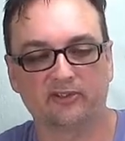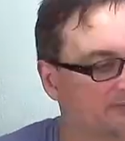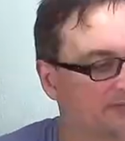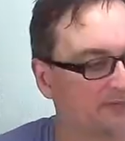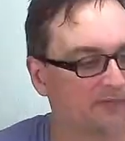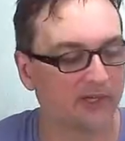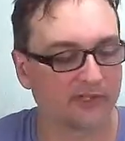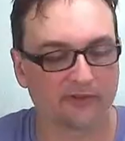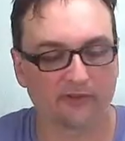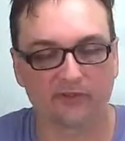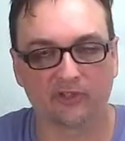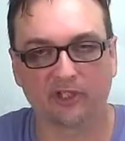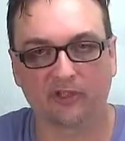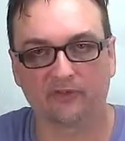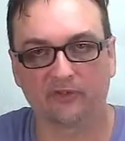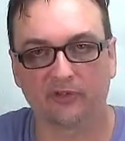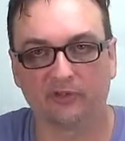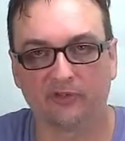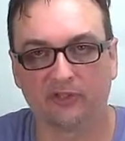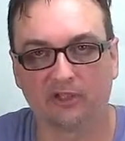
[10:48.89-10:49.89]
If you find
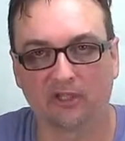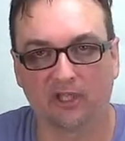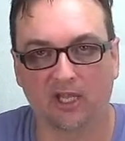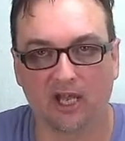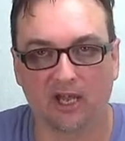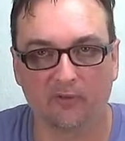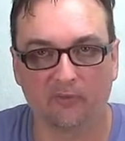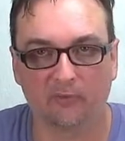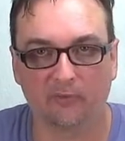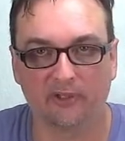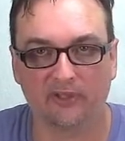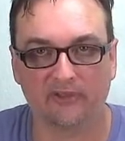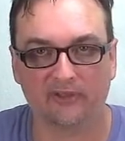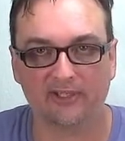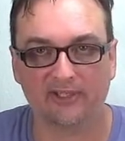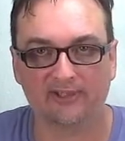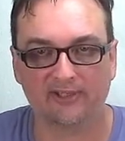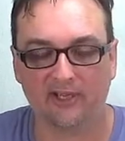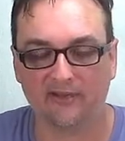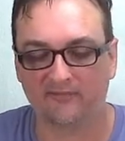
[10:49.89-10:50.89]
yourself shooting a lot with
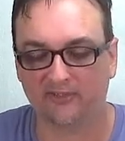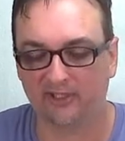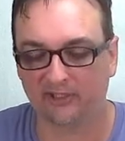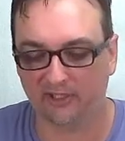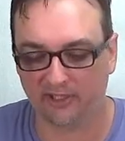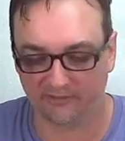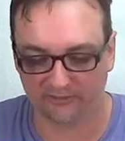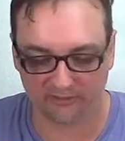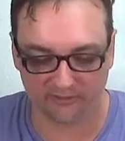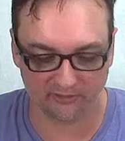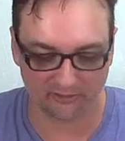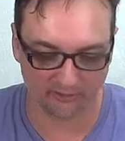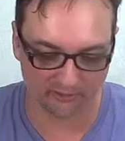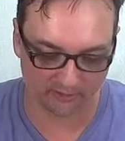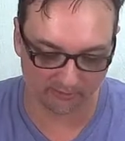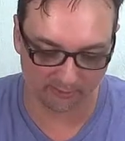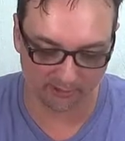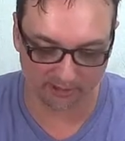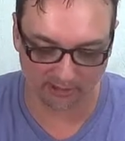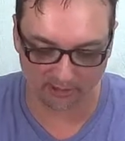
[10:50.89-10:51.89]
these FD lenses, you
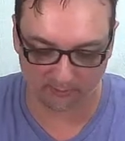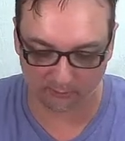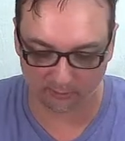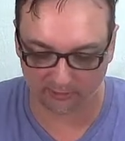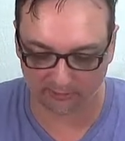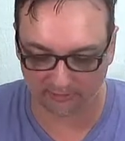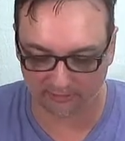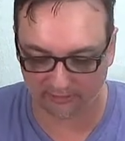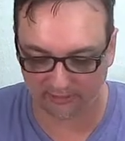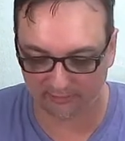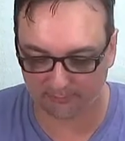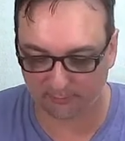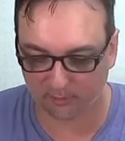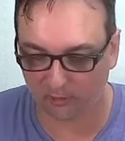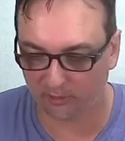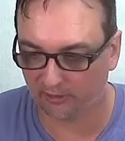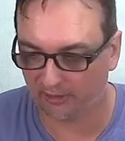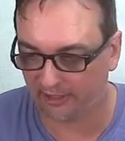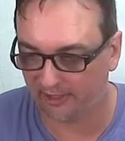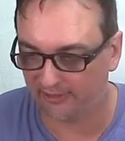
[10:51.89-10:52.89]
can pick up one of these
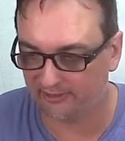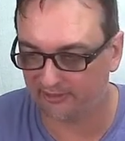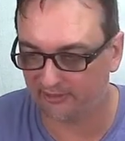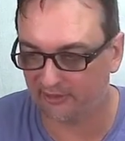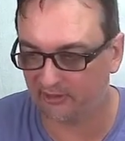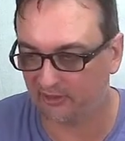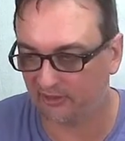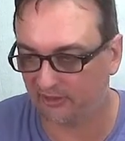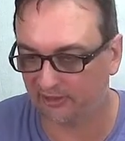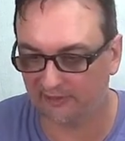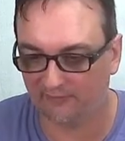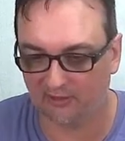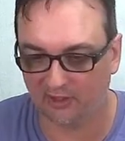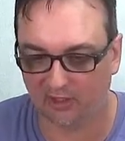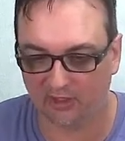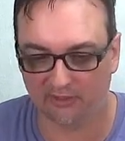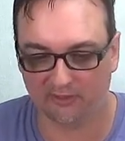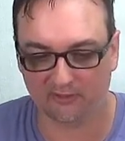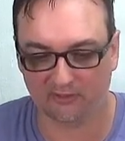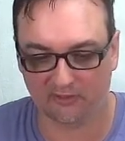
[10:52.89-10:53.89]
per lens and just leave it
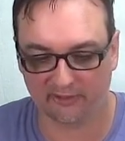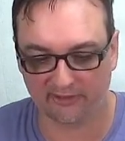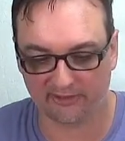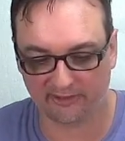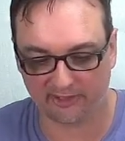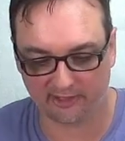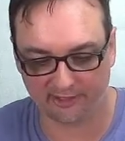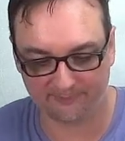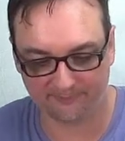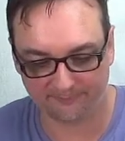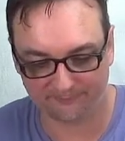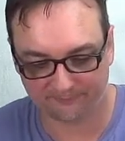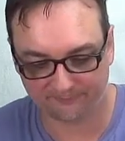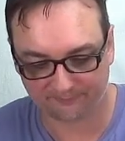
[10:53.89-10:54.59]
on there all the time.